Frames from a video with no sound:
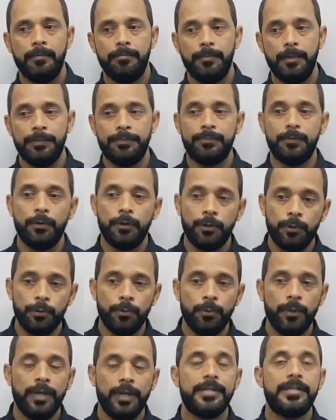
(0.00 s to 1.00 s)
before
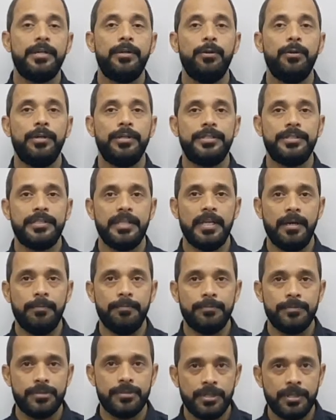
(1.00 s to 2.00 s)
you enter your
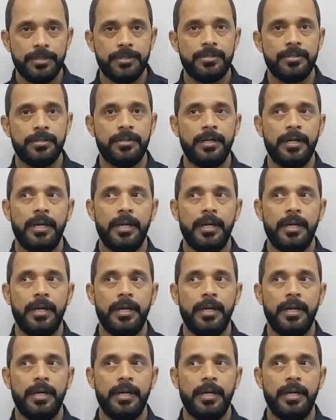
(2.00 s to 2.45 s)
exam center,